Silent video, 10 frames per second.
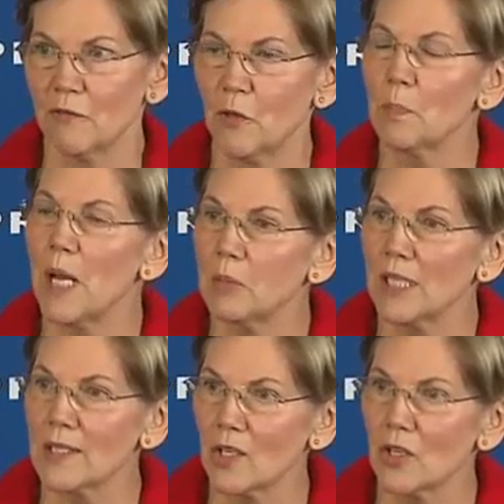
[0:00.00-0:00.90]
for
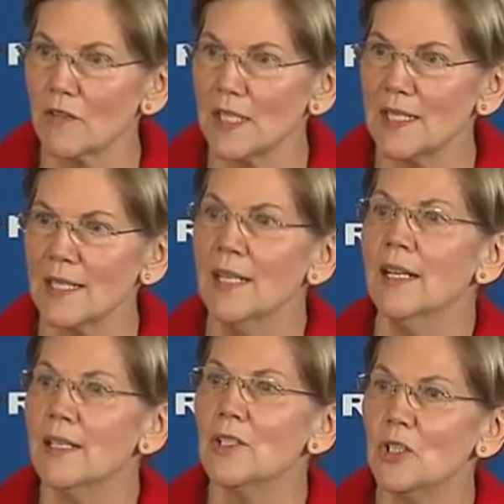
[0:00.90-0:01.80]
public servants
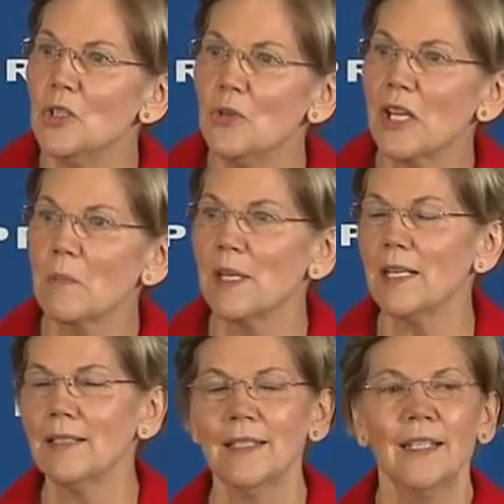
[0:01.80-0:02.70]
to do their
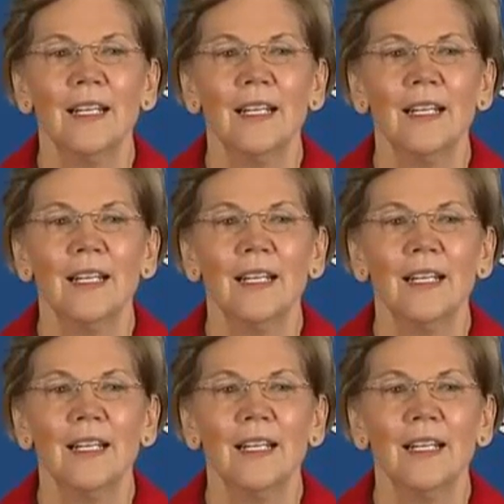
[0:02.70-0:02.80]
bidding.